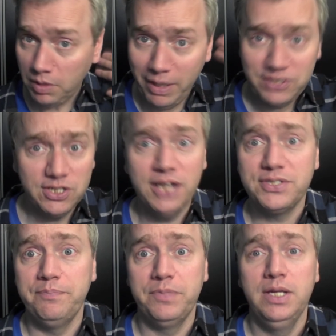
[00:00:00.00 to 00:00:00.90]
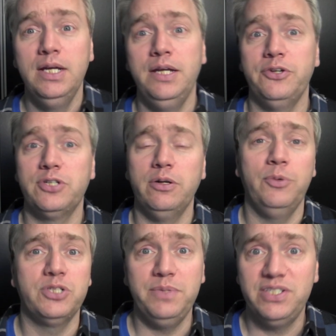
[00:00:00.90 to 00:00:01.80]
Makes it awesome. There's
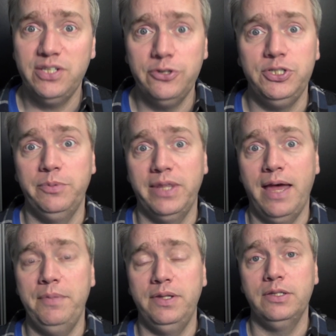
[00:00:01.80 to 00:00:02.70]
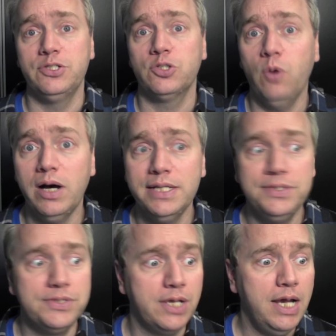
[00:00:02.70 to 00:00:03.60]
always going to be synergy with them in the
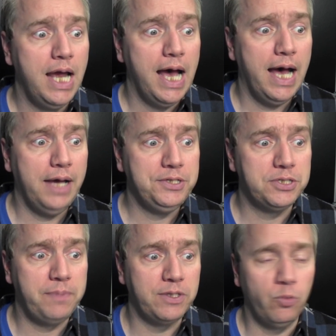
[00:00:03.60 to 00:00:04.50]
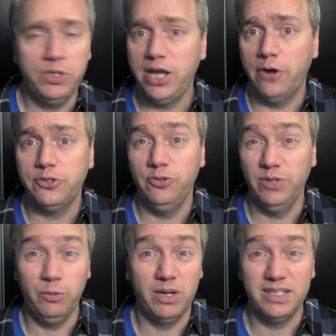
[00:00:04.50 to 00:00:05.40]
squads. It just depends on which character you
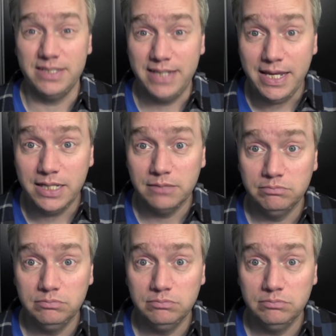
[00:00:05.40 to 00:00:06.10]
really wanted to take.